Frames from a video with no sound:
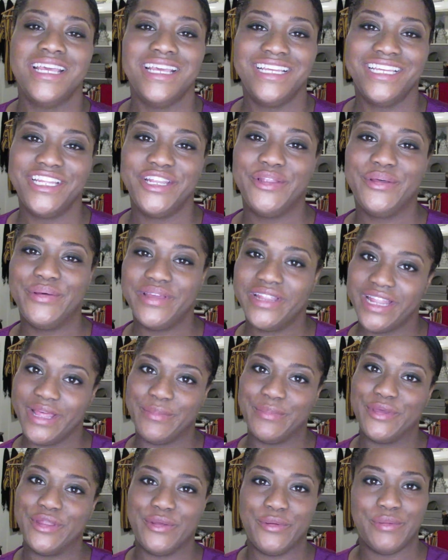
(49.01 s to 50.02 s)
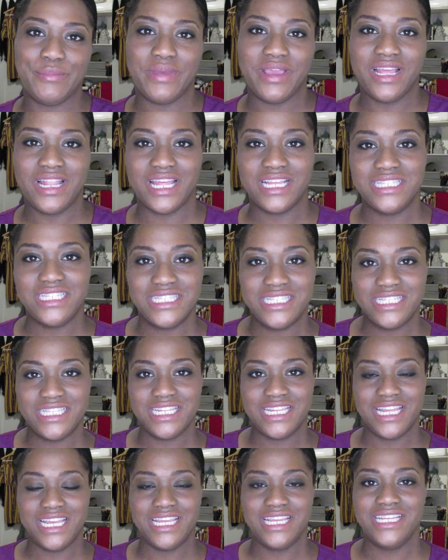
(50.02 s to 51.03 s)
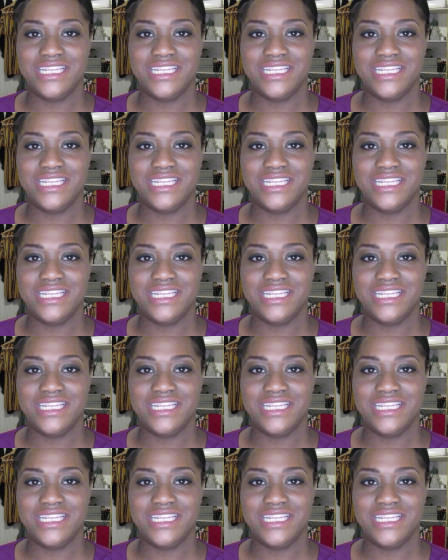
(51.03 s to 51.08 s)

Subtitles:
You know what? I'm going to wear my glasses today.